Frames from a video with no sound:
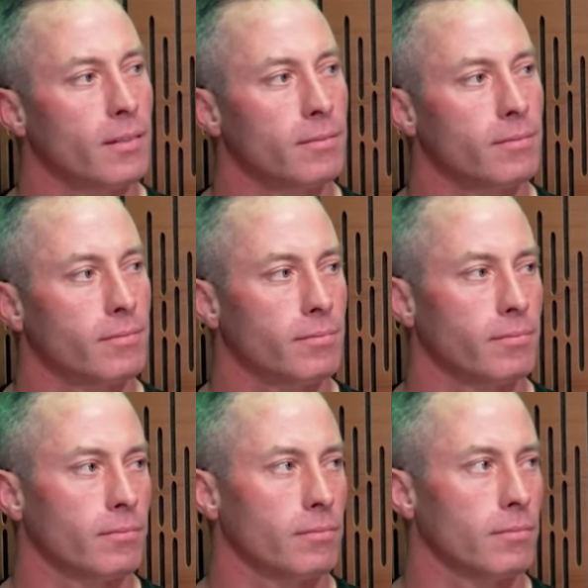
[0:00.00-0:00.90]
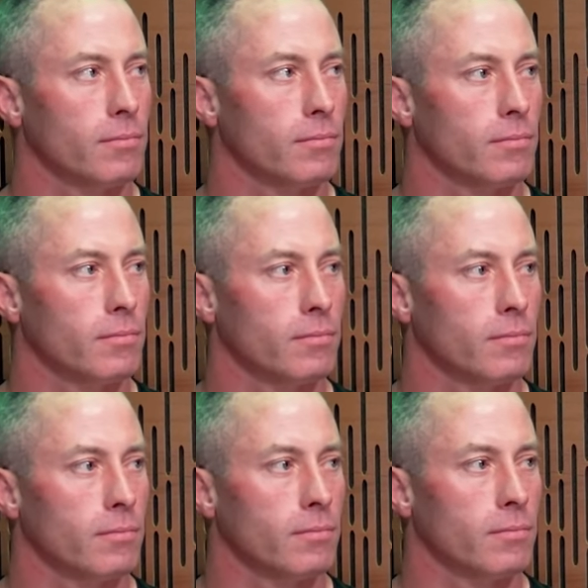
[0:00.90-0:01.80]

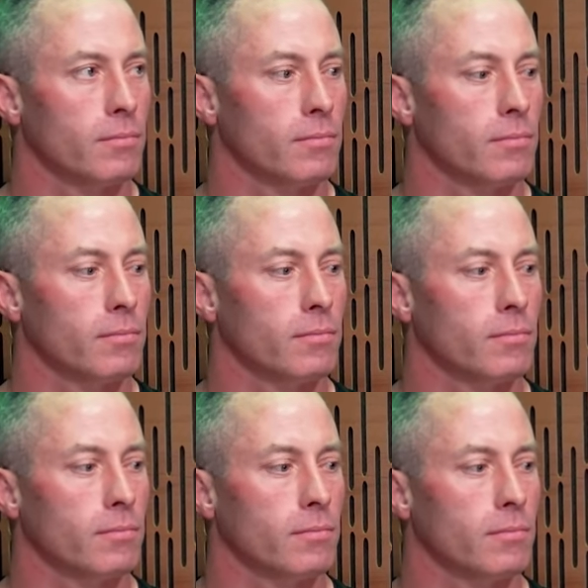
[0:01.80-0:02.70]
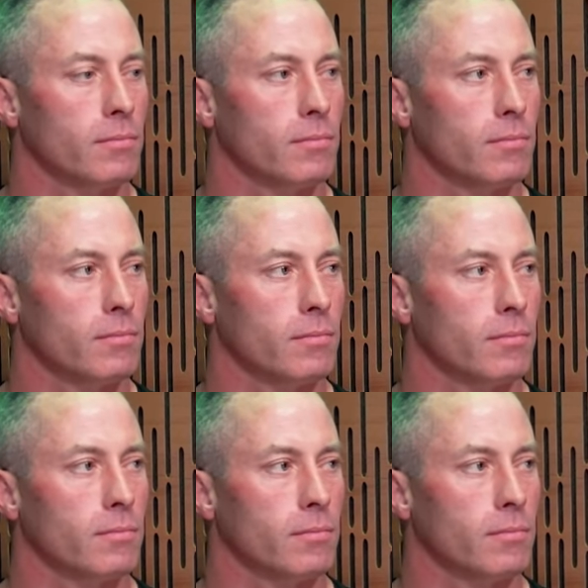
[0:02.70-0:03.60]

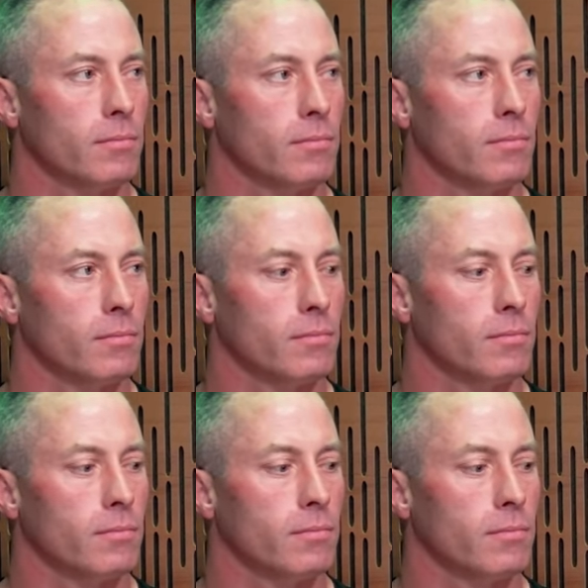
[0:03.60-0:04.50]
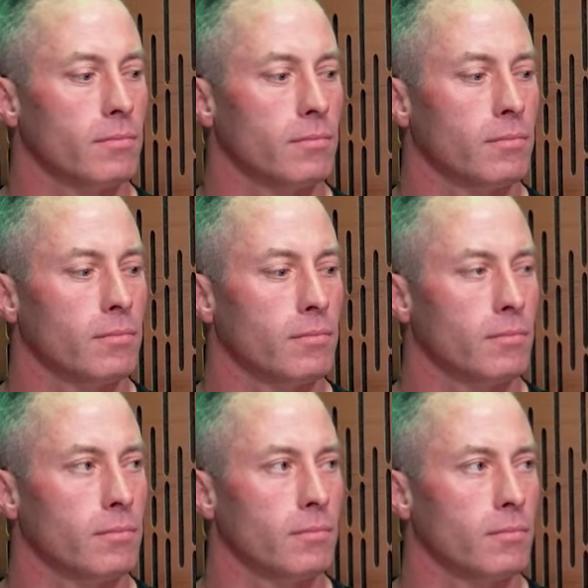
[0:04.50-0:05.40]

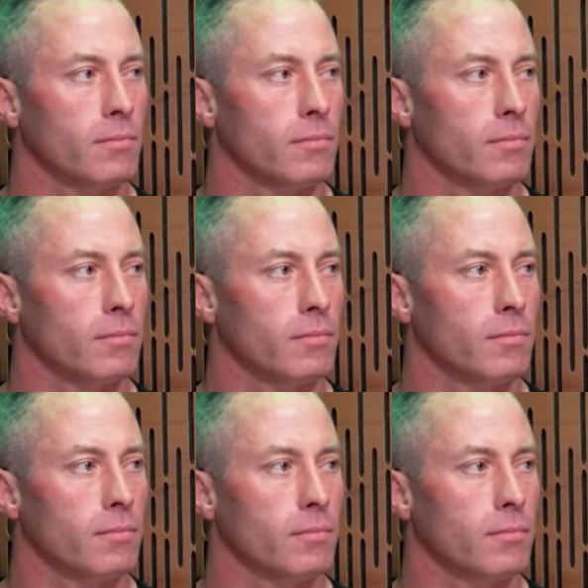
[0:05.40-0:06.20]
This person isn't speaking.